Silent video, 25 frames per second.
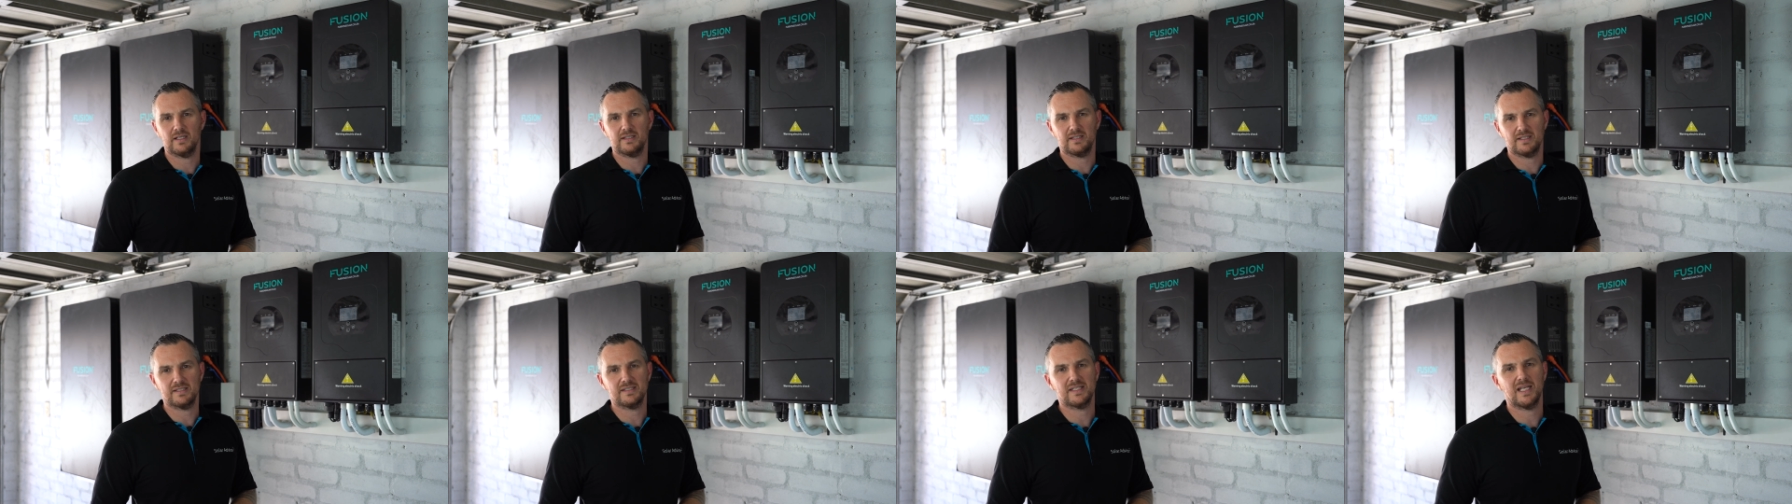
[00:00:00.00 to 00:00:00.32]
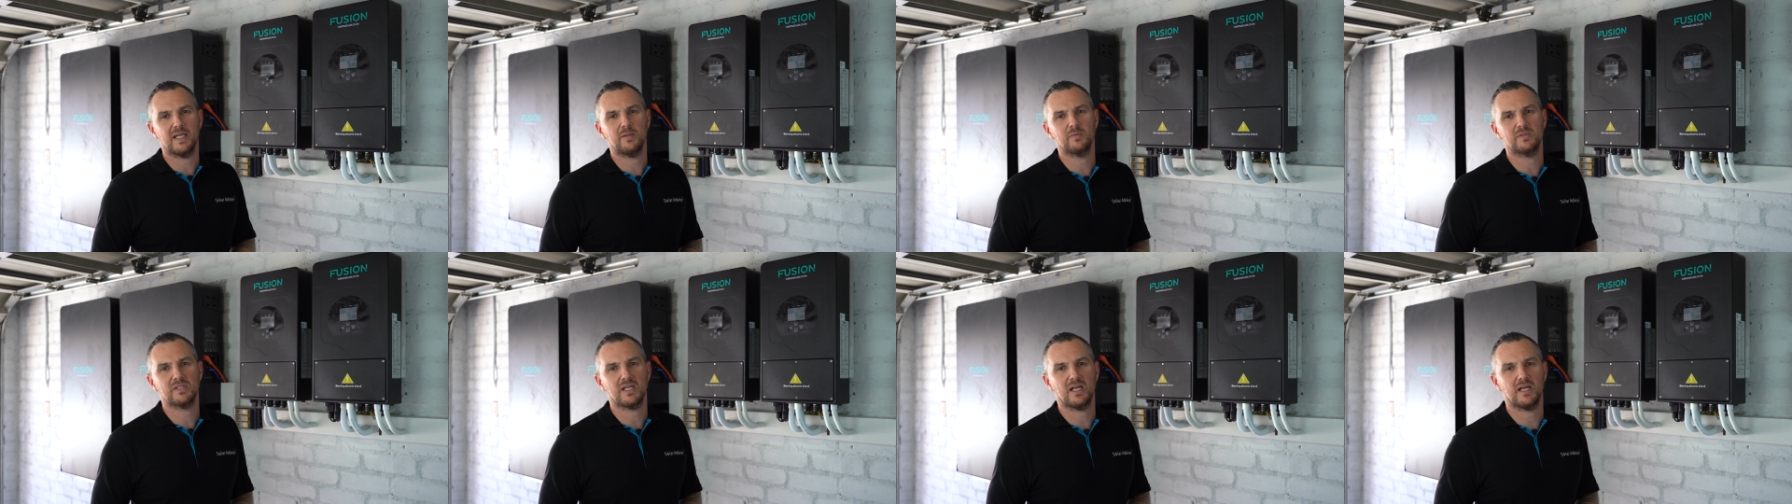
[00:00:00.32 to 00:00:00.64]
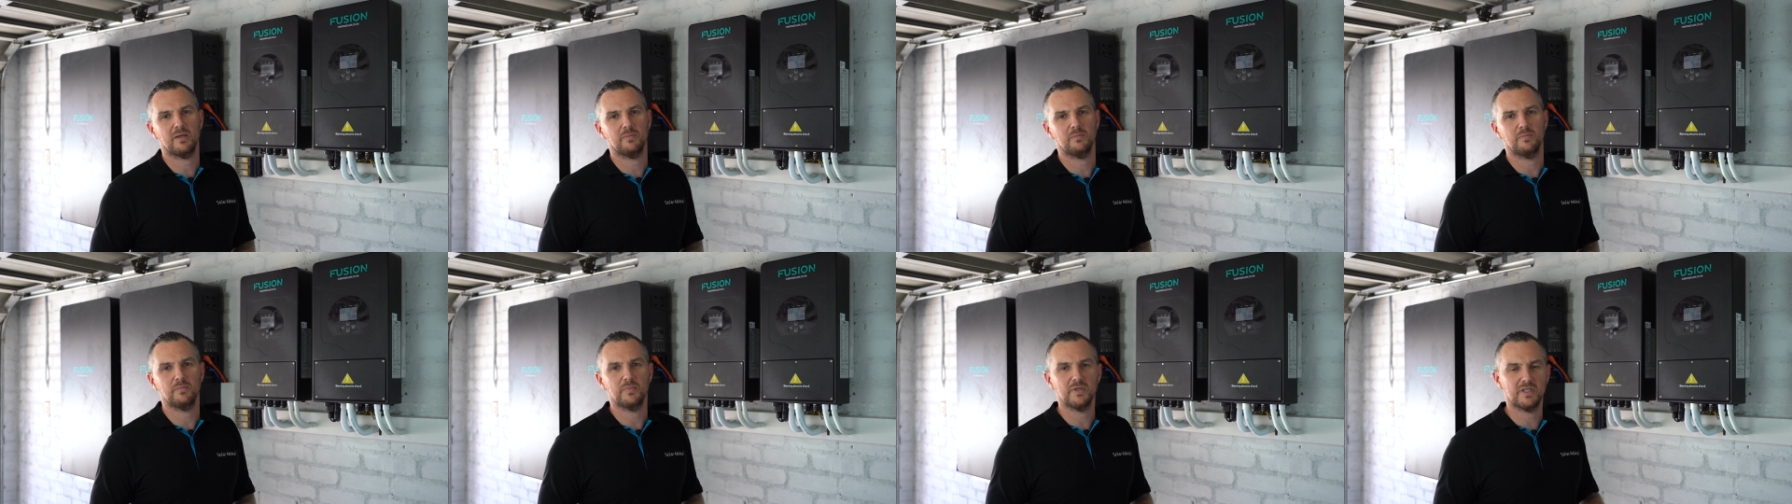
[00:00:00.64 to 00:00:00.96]
at the same
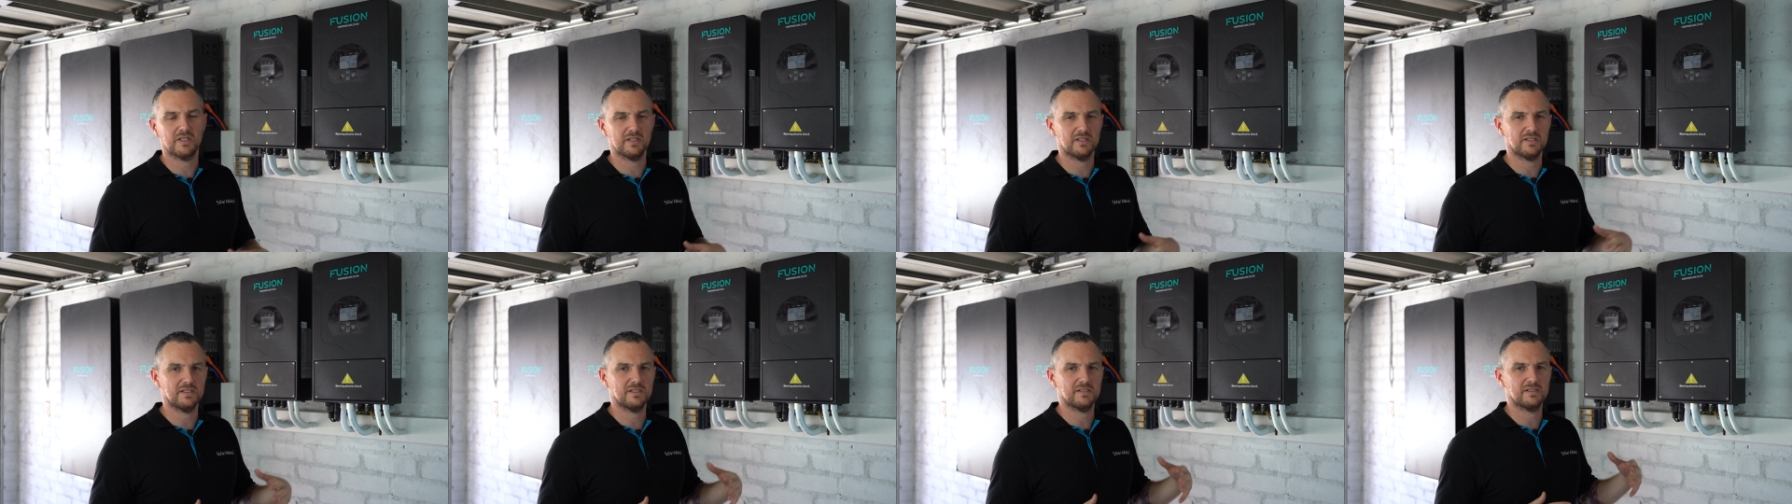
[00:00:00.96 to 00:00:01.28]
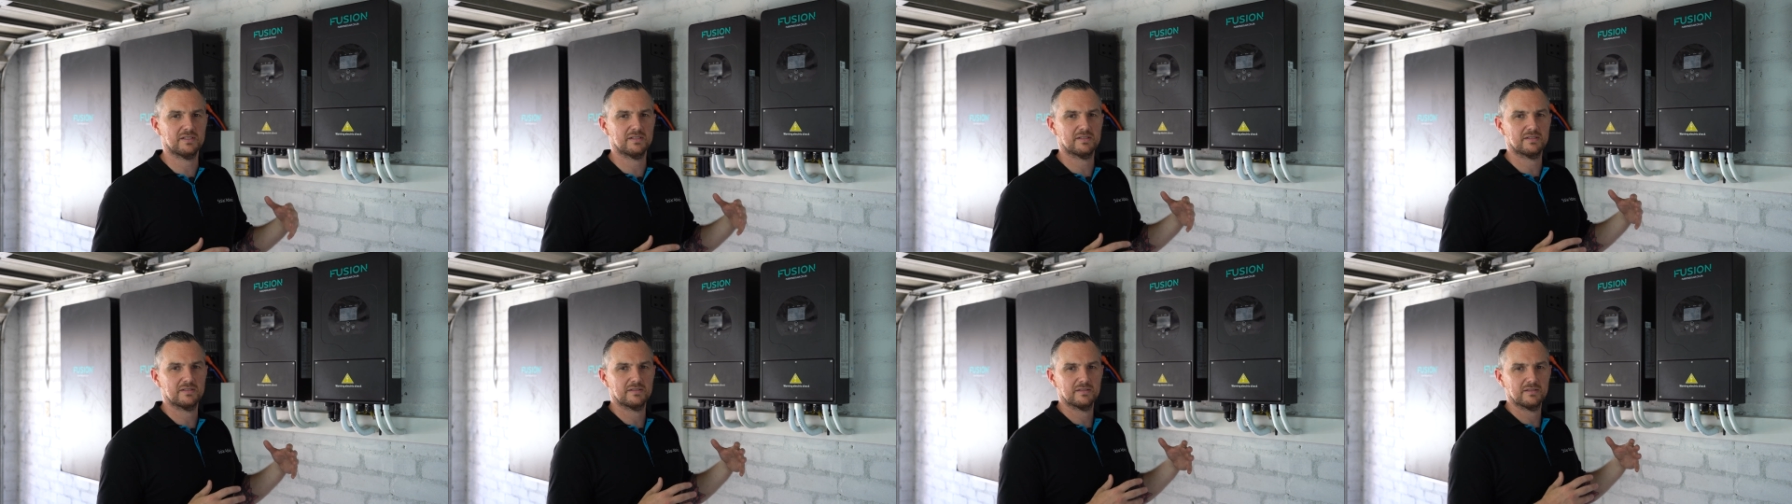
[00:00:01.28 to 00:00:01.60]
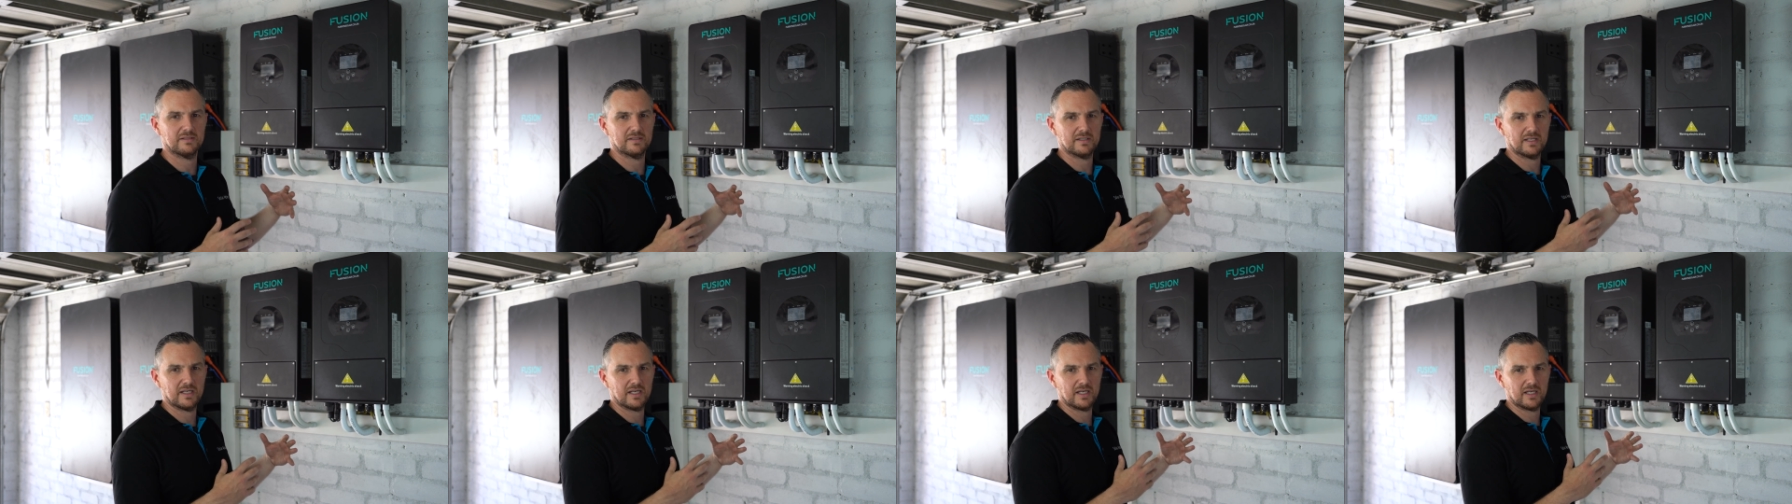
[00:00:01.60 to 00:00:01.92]
time because
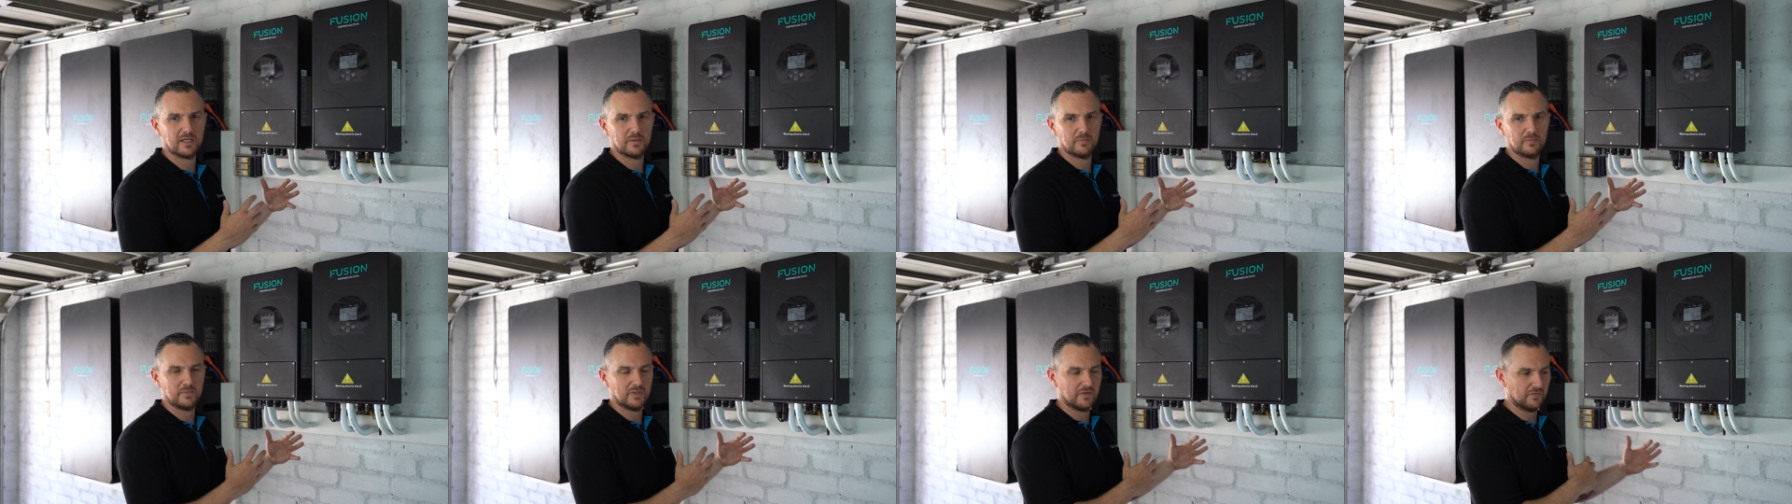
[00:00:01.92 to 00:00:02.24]
um,